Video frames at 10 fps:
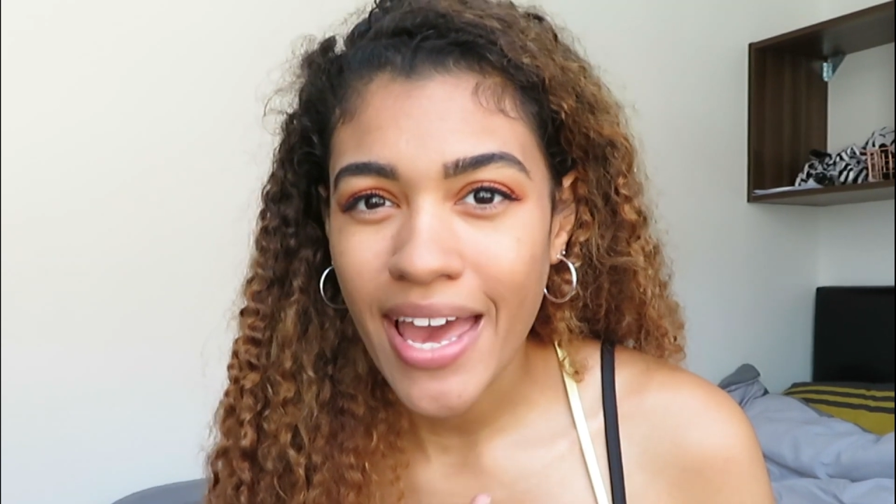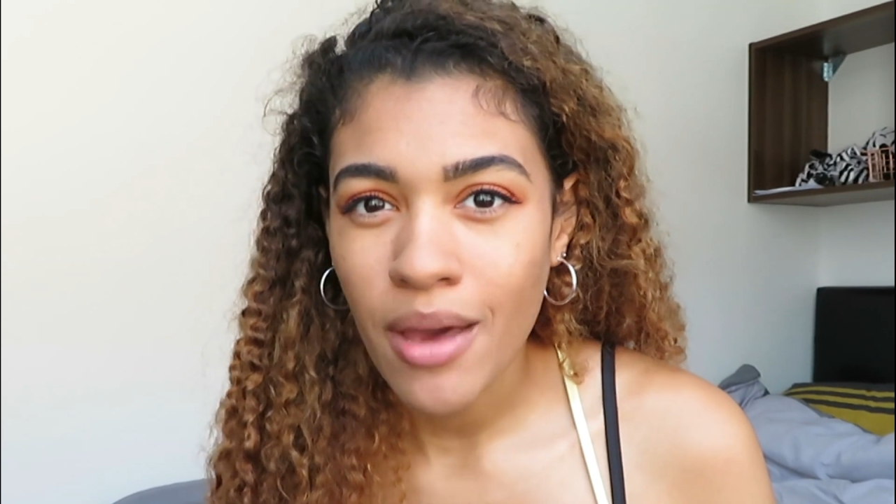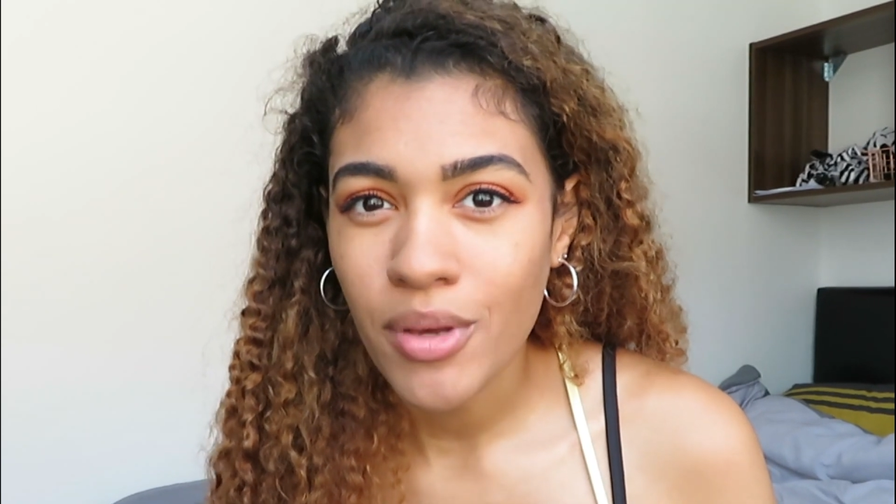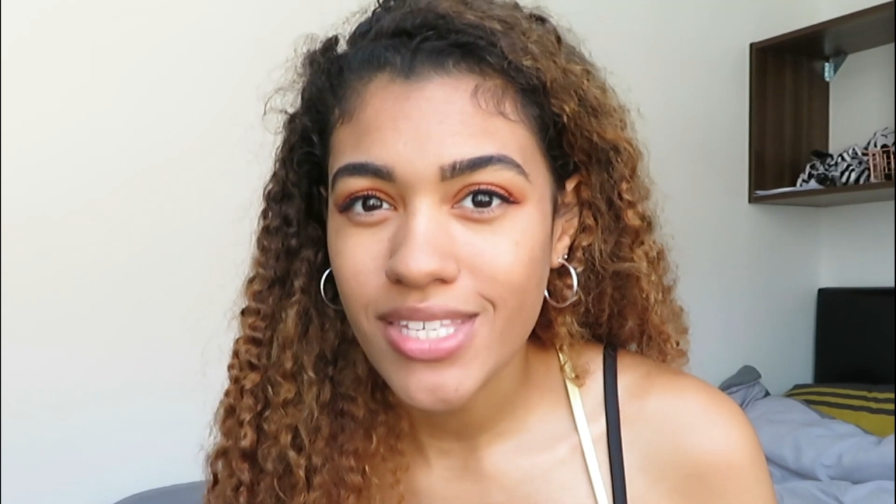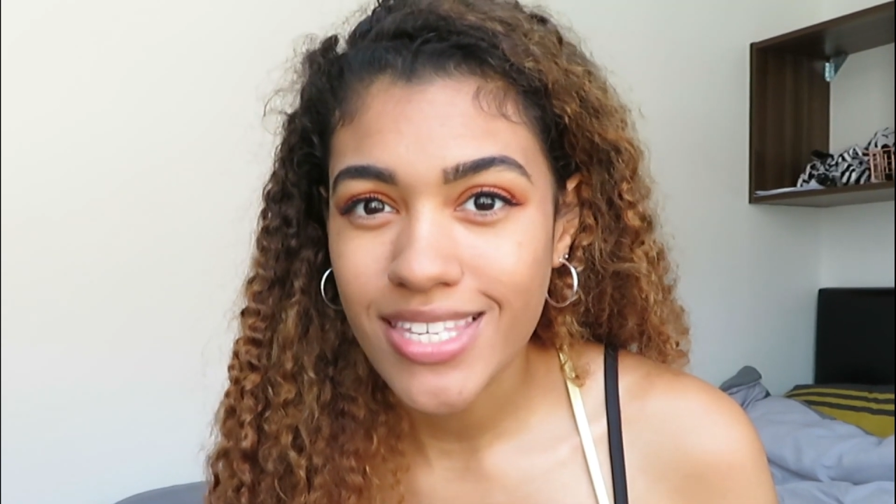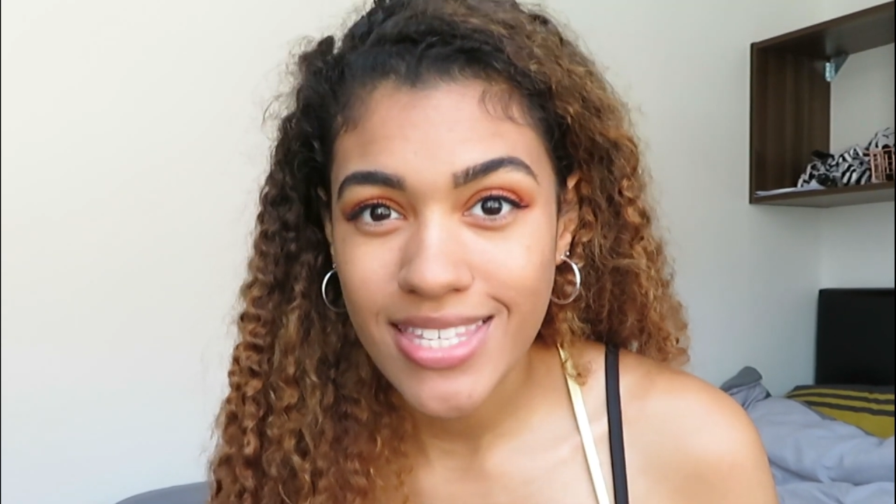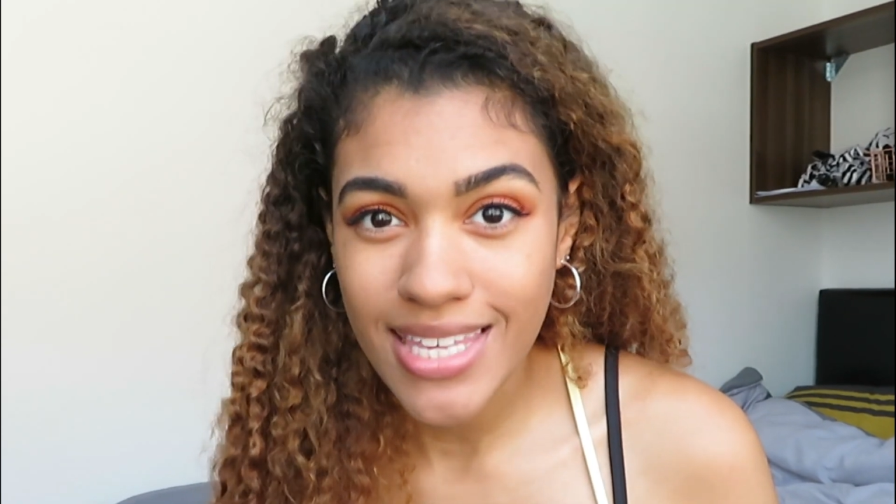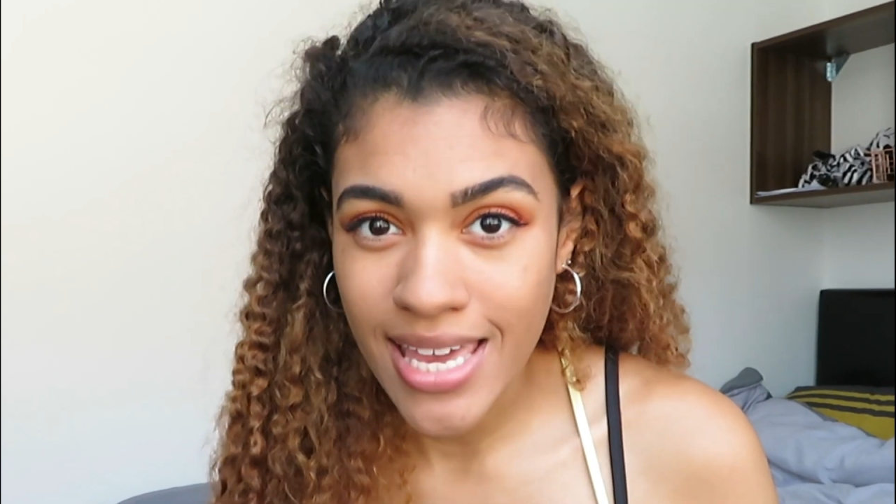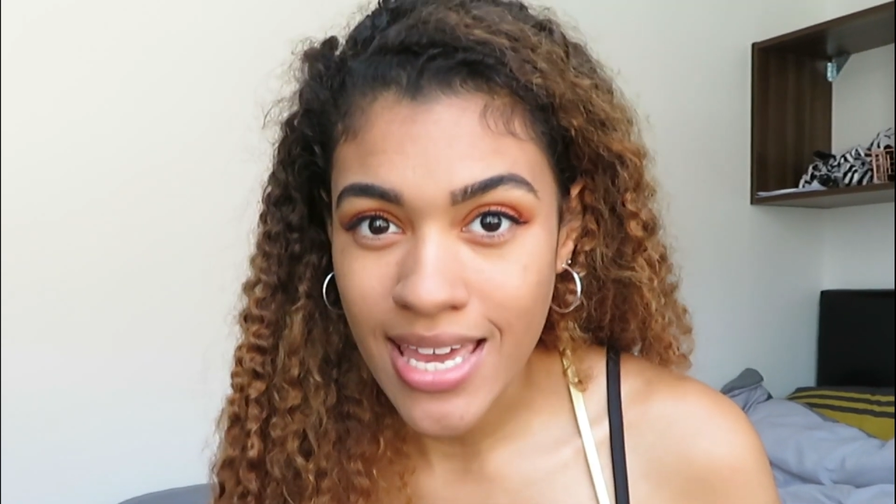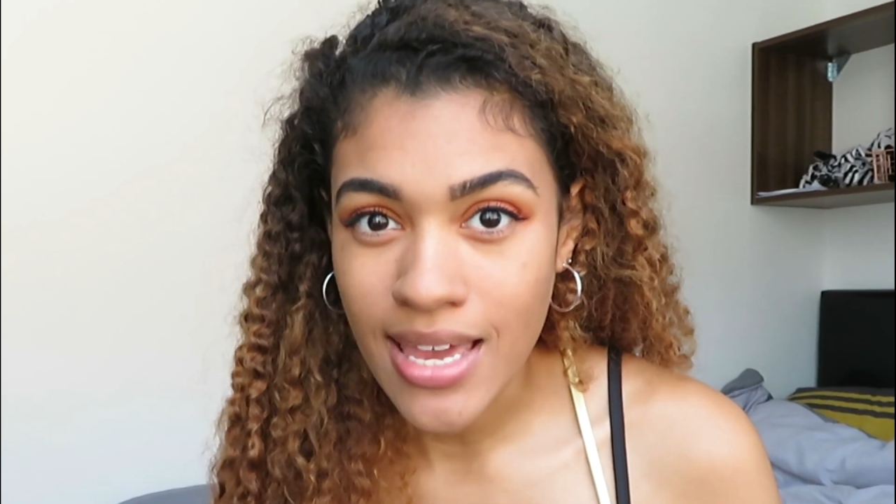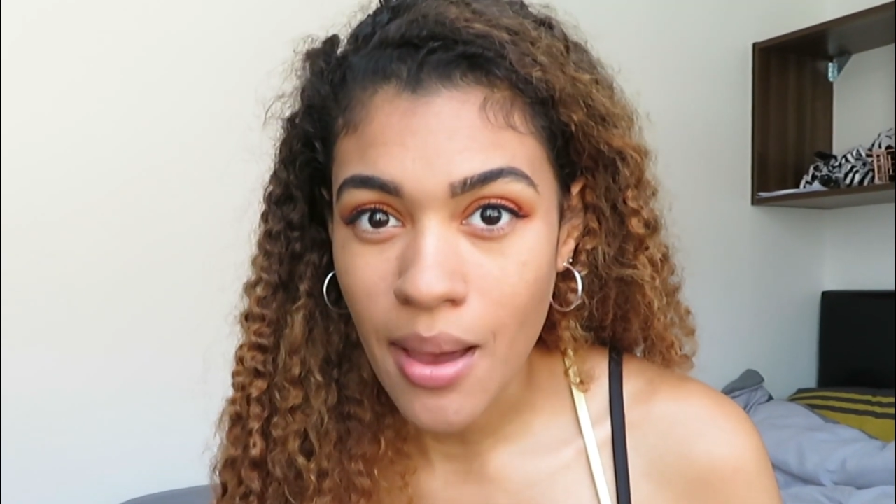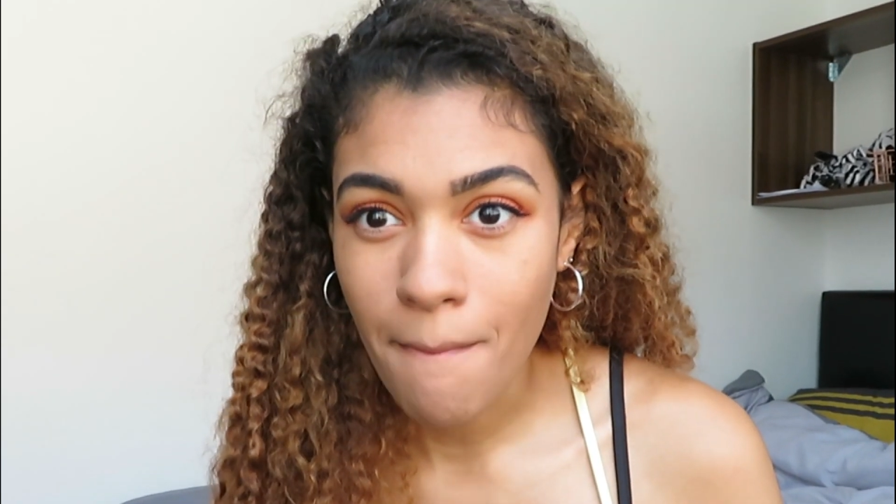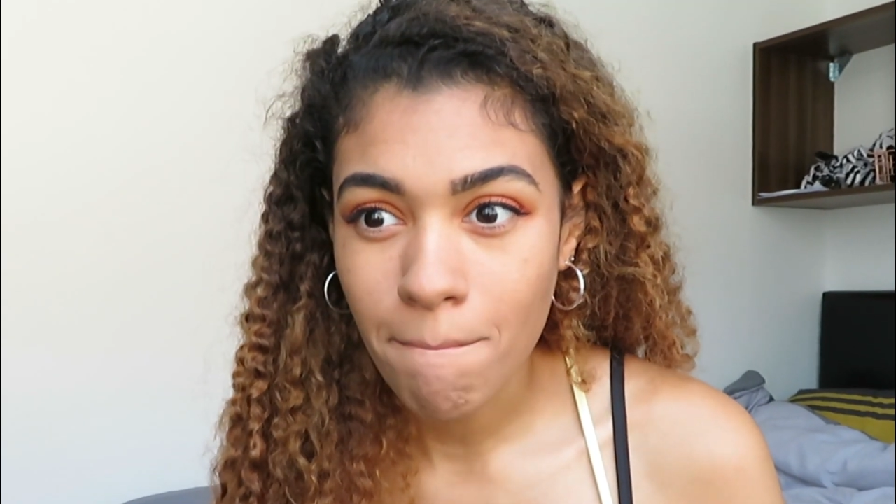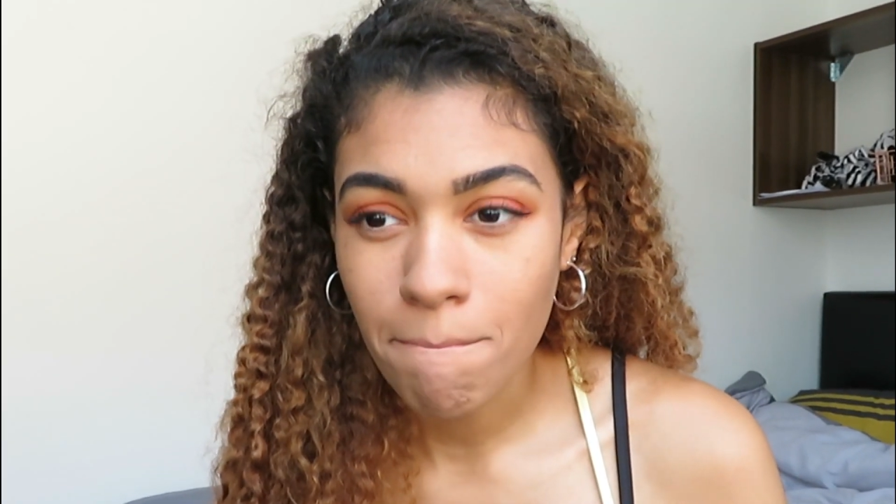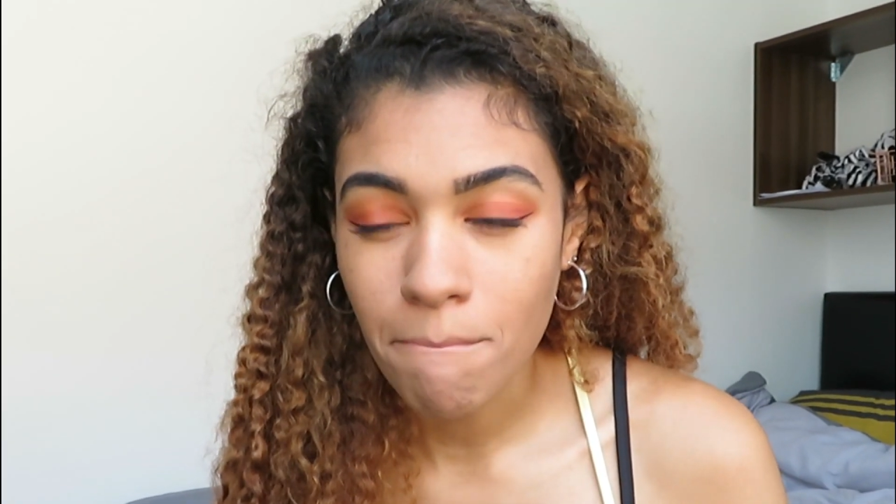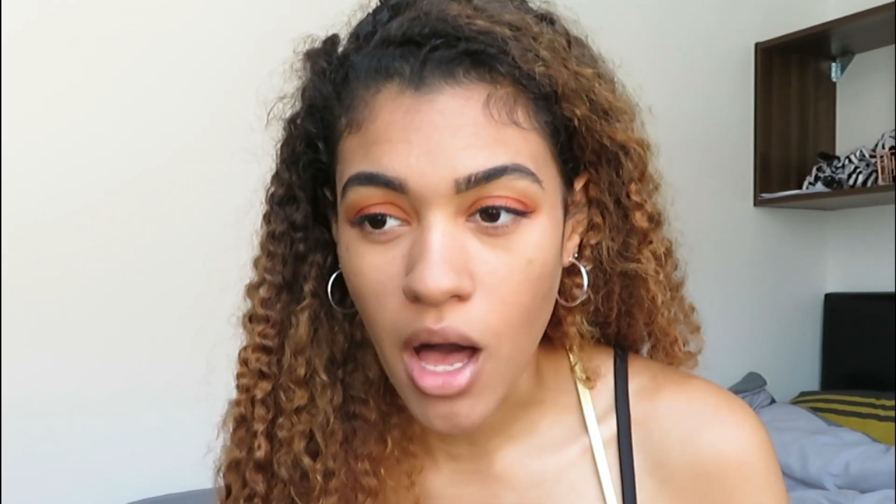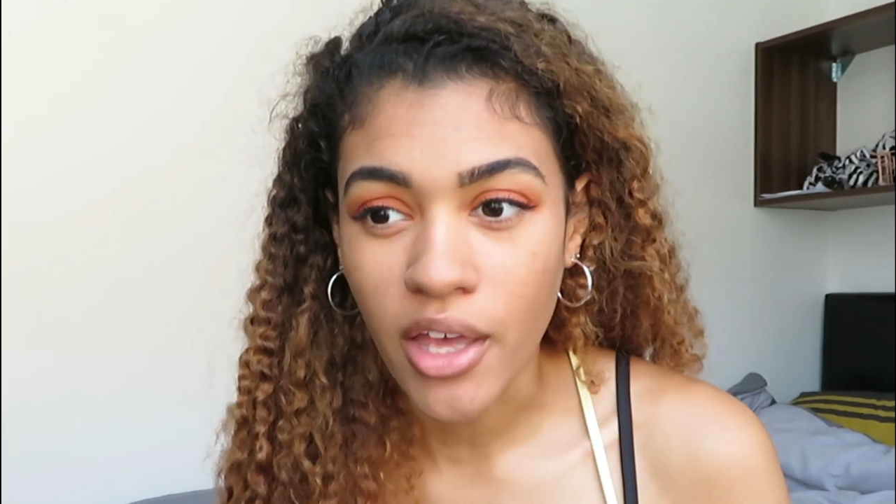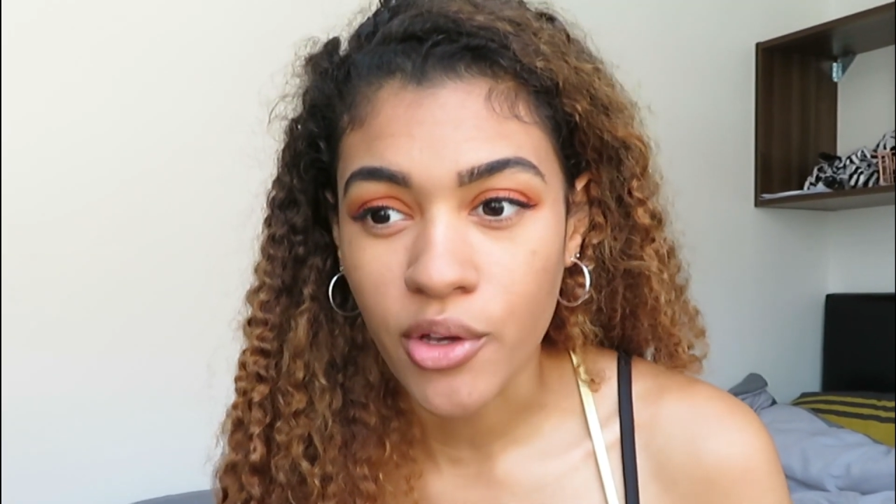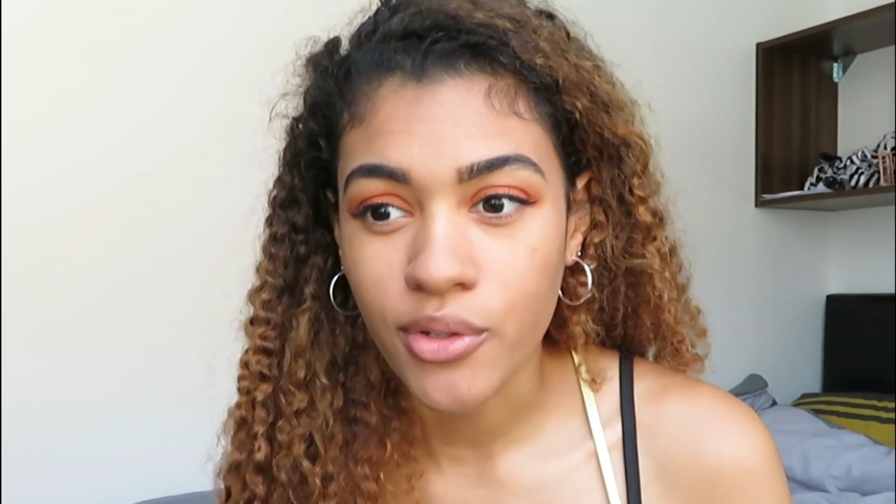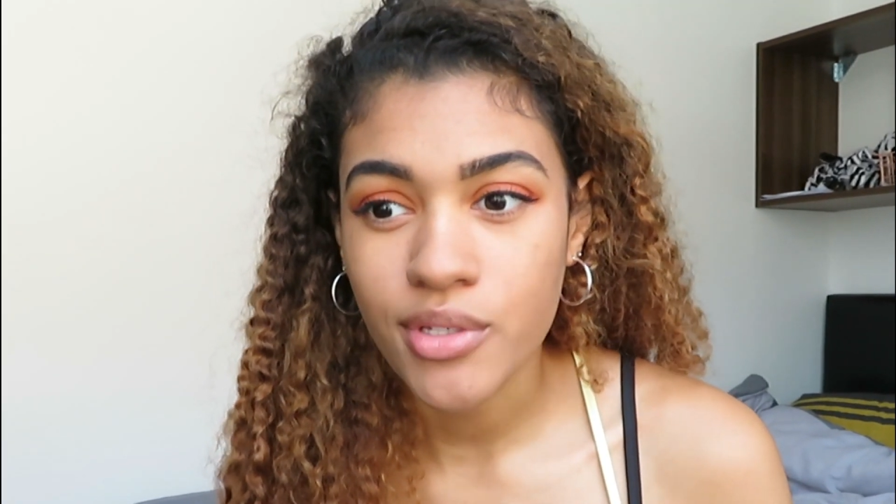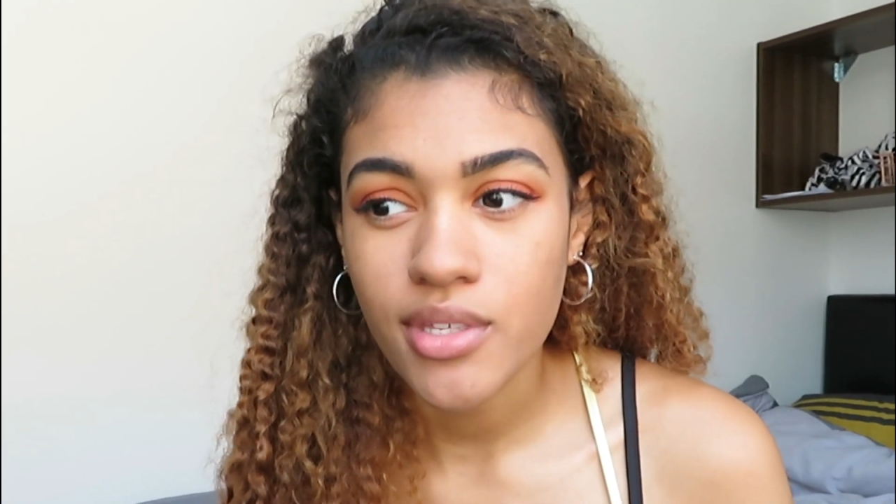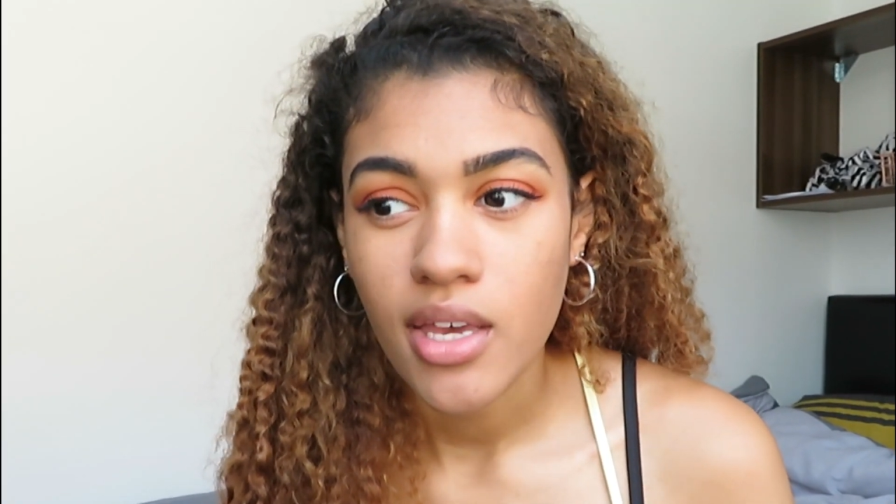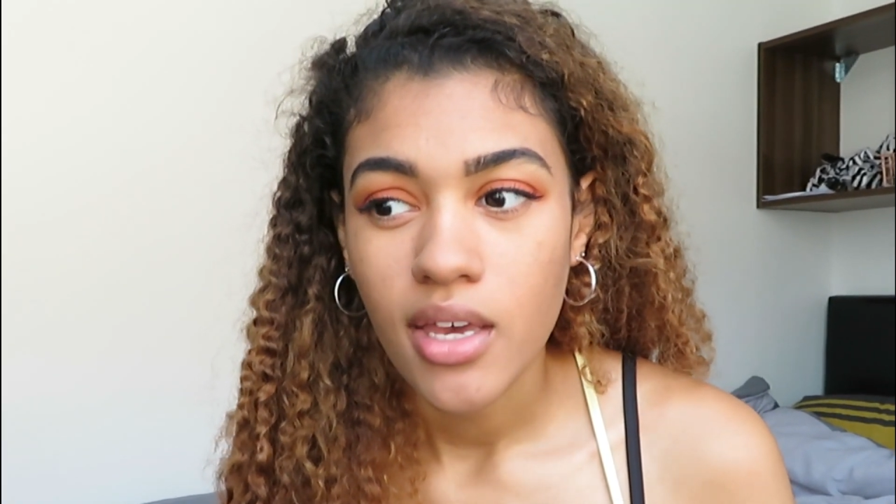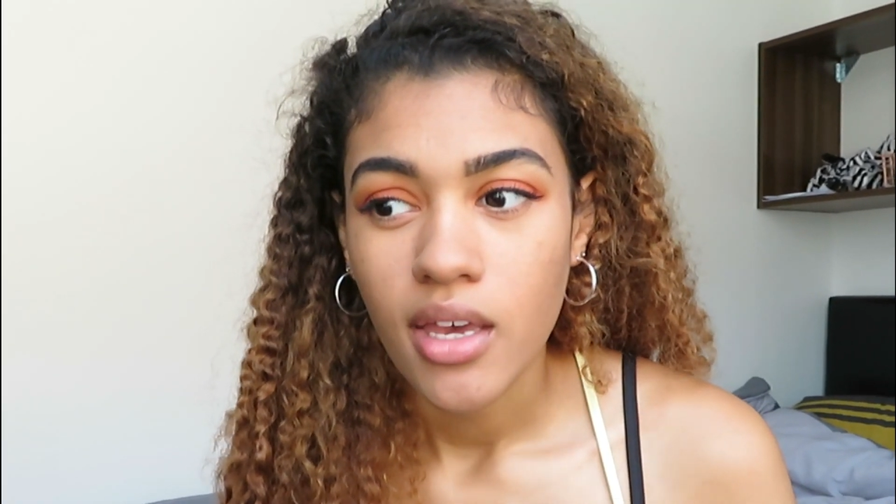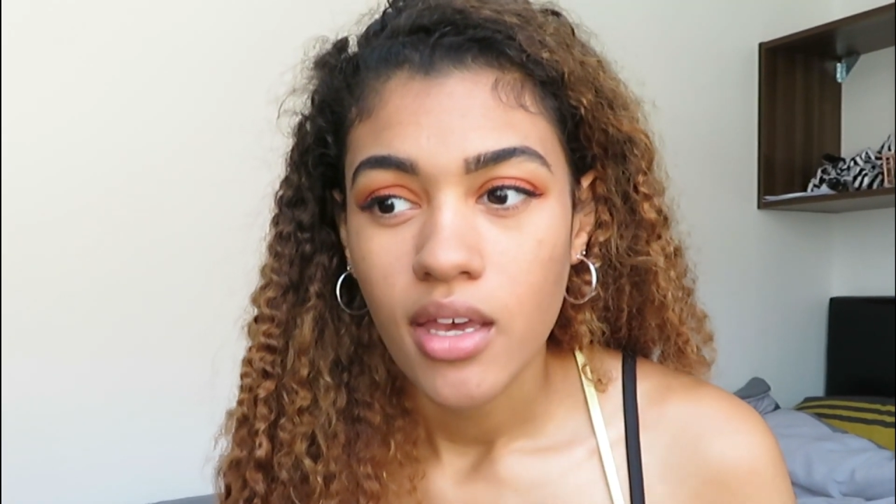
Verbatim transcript: able to see Myles